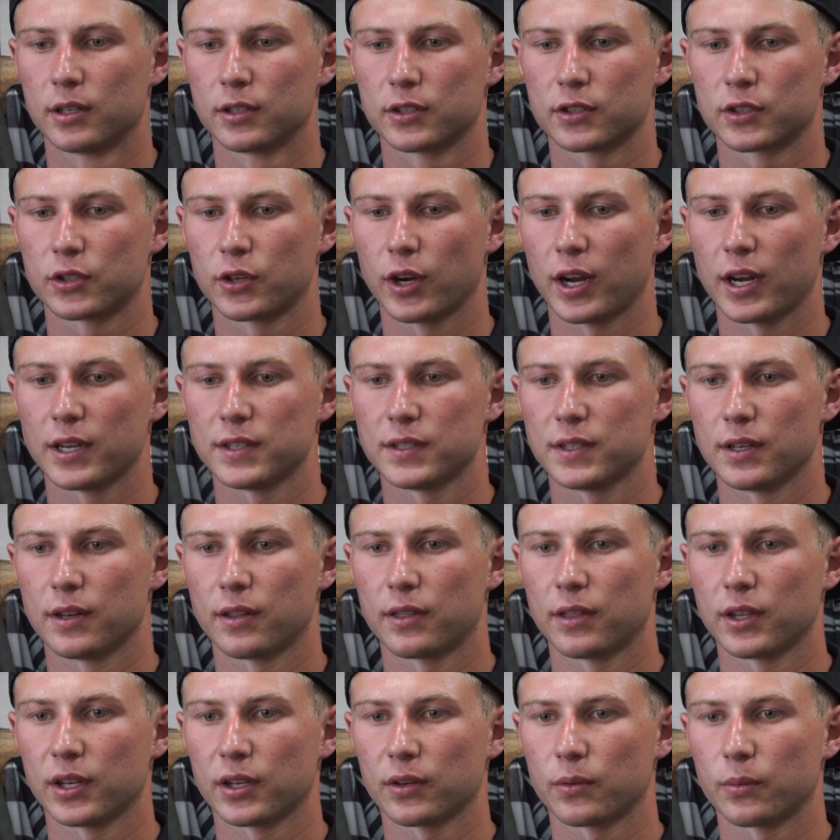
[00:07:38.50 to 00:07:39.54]
It's crazy to
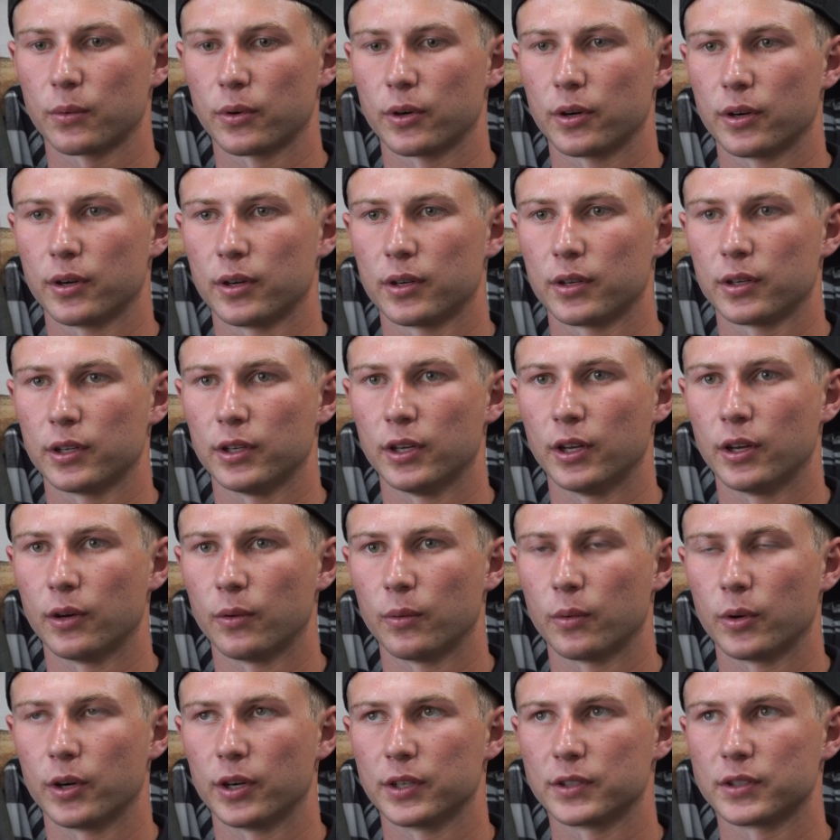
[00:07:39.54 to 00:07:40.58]
think where
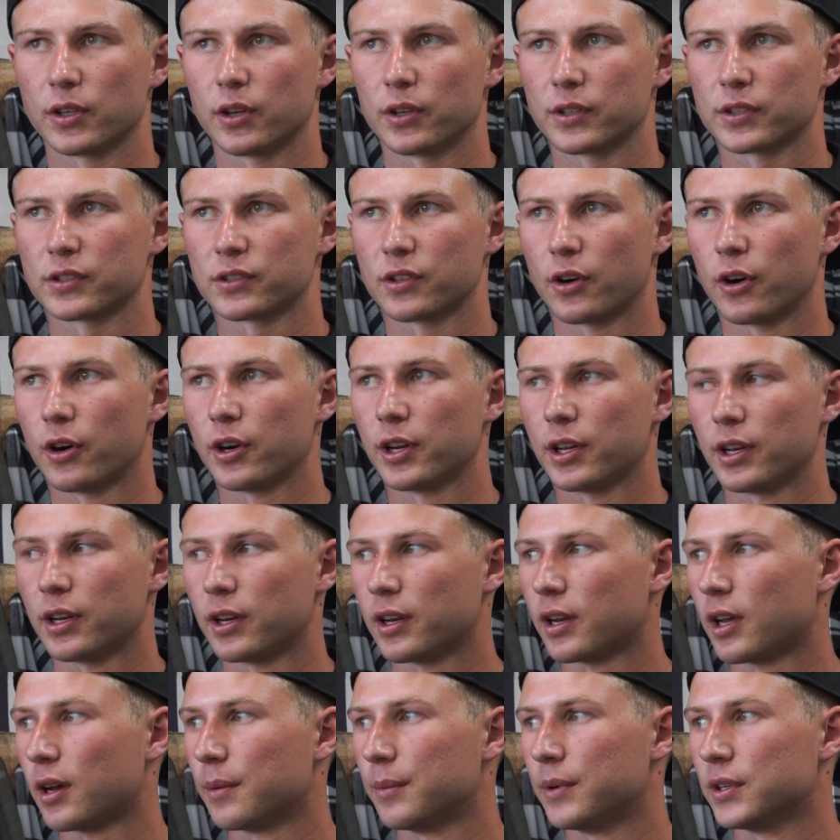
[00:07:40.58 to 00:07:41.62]
it's all started,
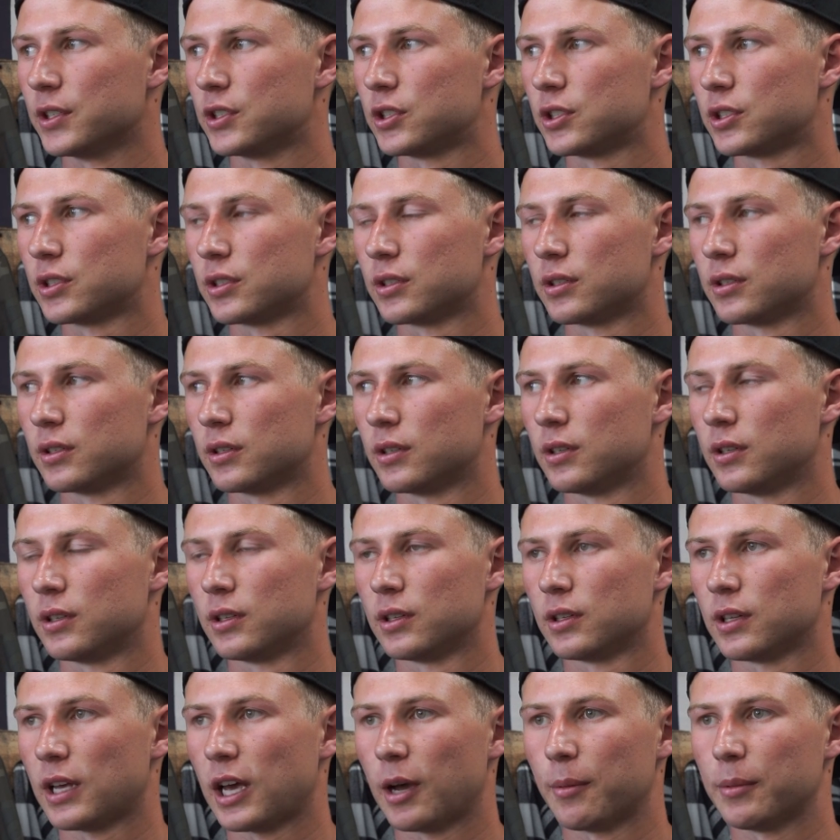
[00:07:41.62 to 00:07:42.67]
and
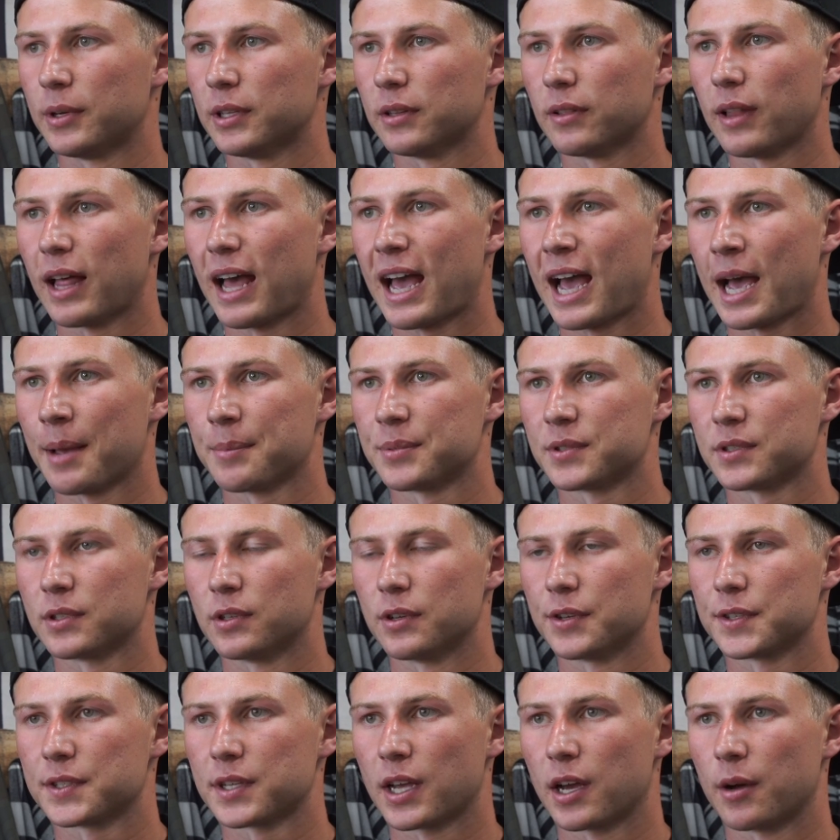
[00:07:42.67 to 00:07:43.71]
how many laps
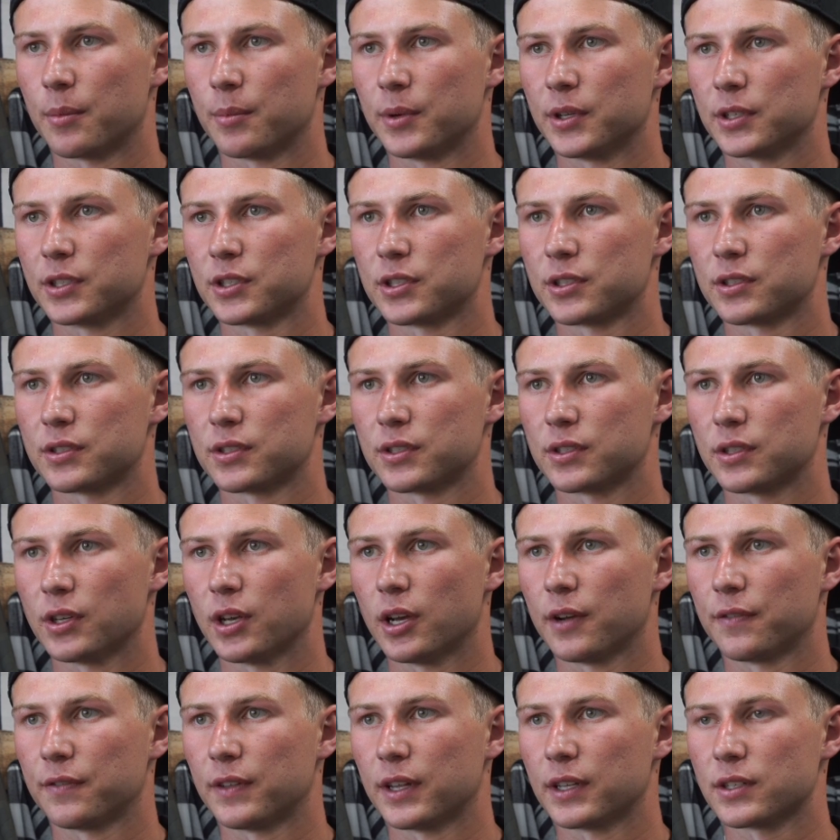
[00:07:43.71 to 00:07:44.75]
and just how much
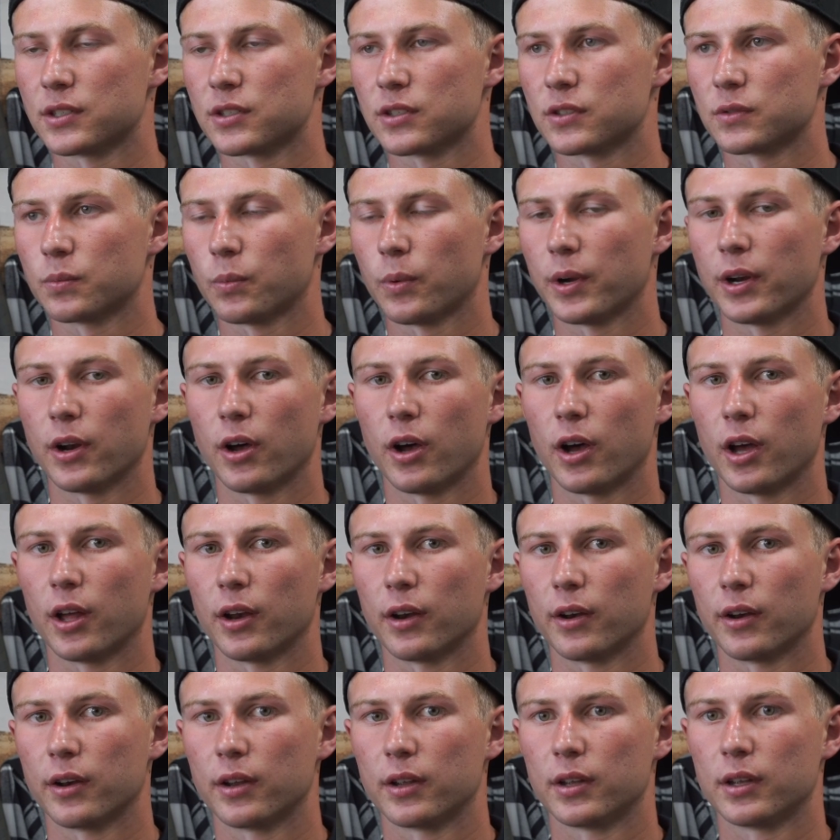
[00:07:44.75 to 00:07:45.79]
stuff that's just went
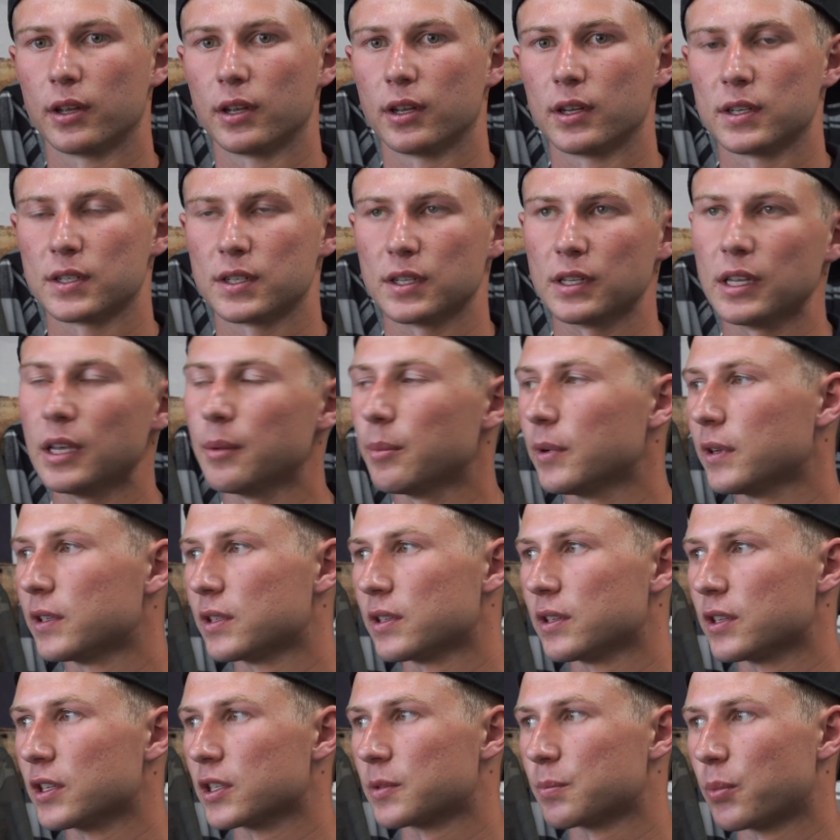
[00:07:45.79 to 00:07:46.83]
on to get me
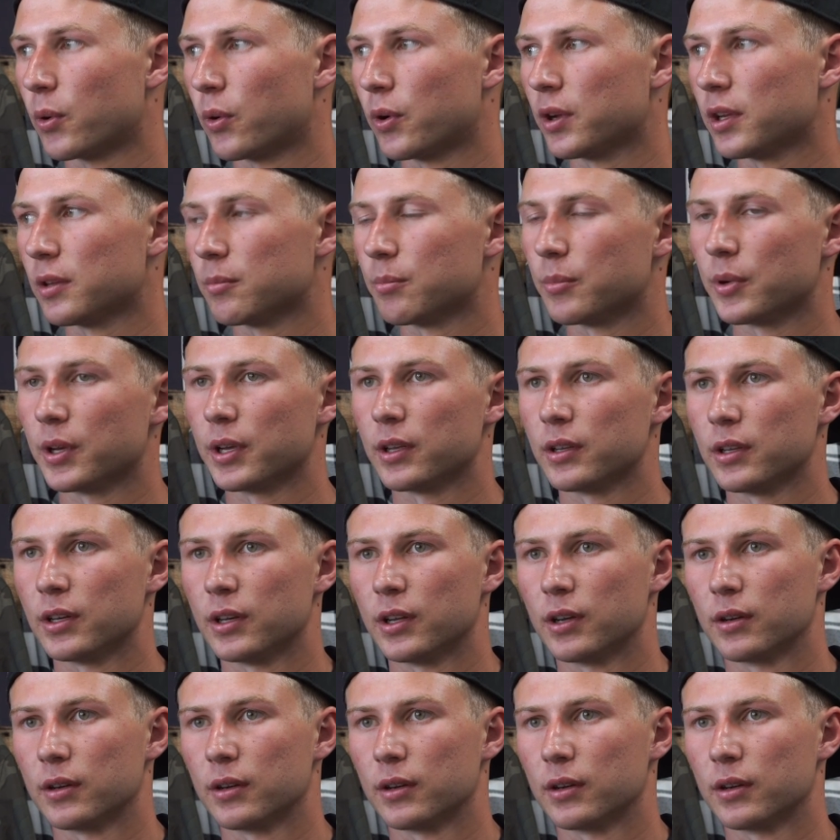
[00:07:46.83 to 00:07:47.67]
to this point. But